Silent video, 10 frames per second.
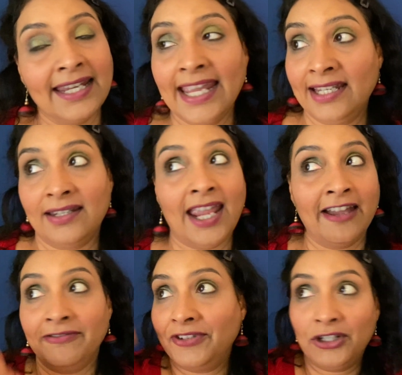and
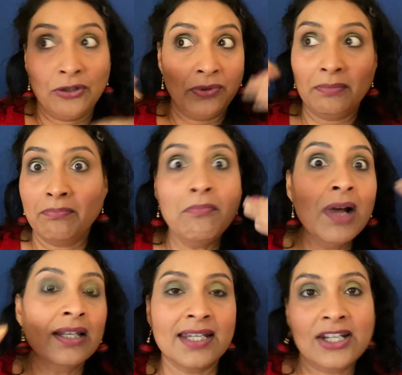have, the
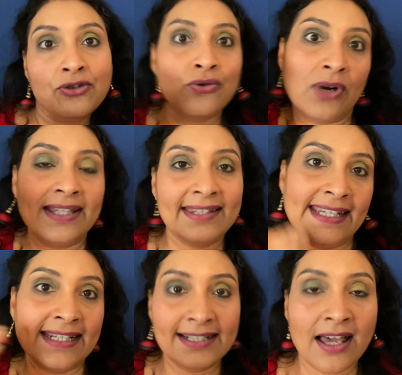
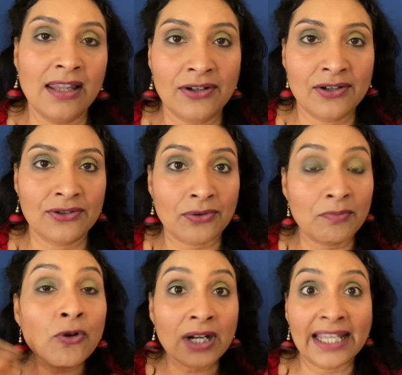multi-transient colors or
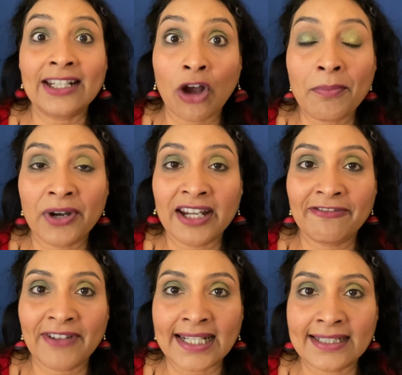more like an ombre
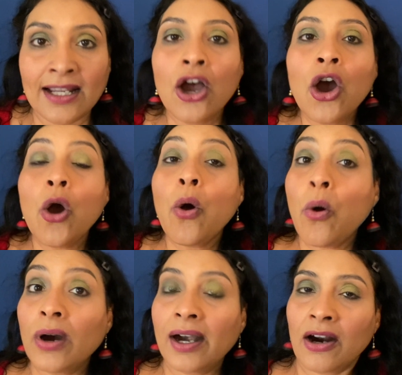effect?
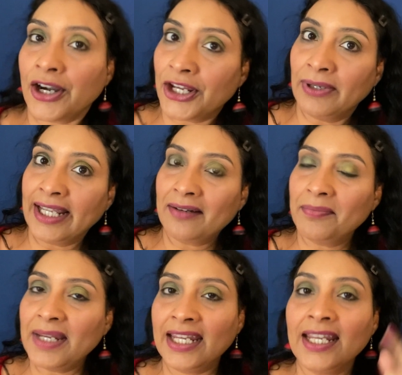Or are you like
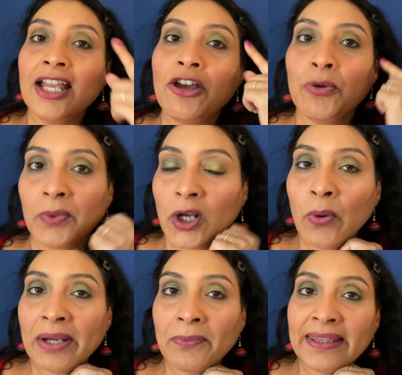me,
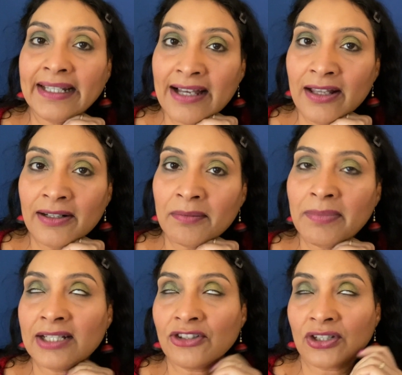going with the color
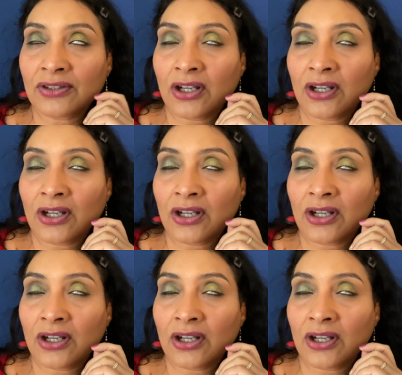but just